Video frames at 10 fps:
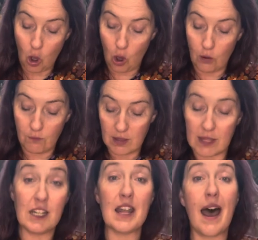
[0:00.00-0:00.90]
of
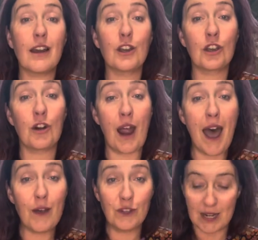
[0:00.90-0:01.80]
the dark
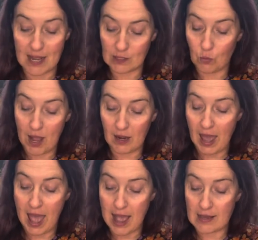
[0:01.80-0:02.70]
craft as well
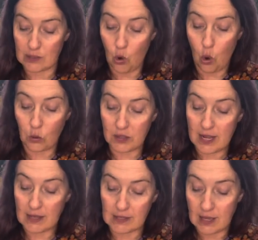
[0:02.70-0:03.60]
as all
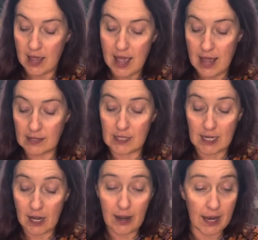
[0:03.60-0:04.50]
things
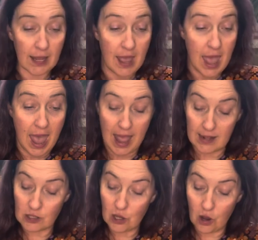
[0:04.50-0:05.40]
esoteric.
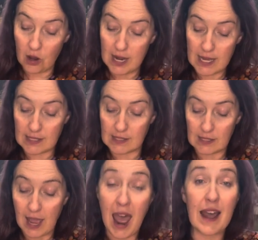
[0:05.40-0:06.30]
And so his
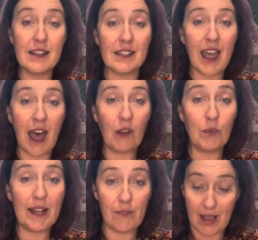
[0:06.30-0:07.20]
cards are
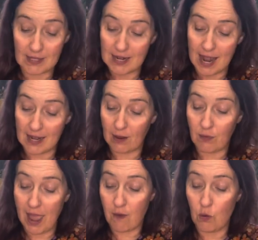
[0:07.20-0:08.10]
really fascinating if
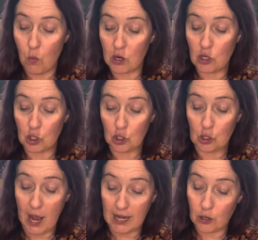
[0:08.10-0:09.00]
you ever want to
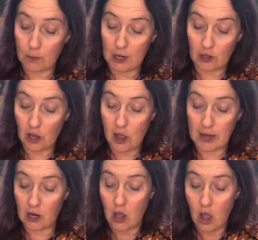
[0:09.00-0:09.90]
do a little bit of
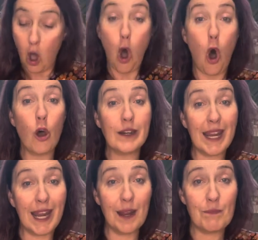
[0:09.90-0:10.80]
learning on
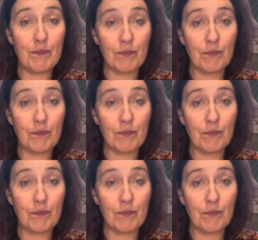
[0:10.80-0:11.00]
him.